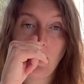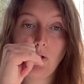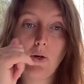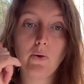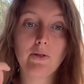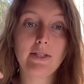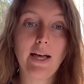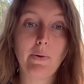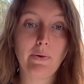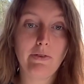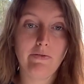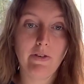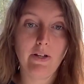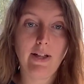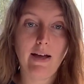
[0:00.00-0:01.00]
Notice how we
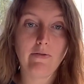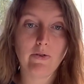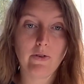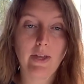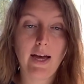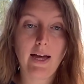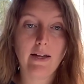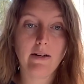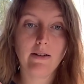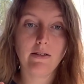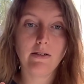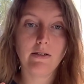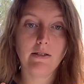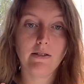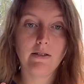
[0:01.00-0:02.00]
feel after that.
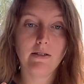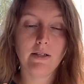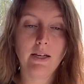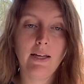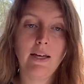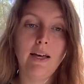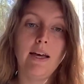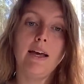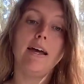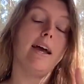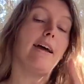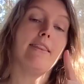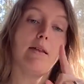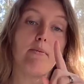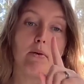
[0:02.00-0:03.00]

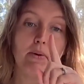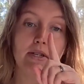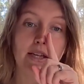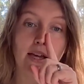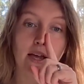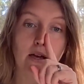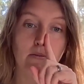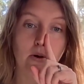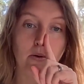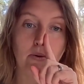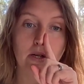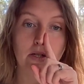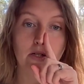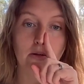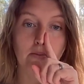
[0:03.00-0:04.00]
And then maybe taking a
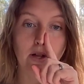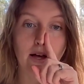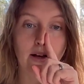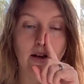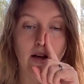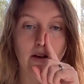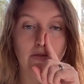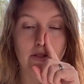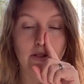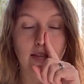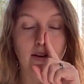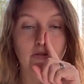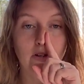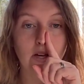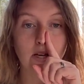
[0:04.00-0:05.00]
moment to block off the left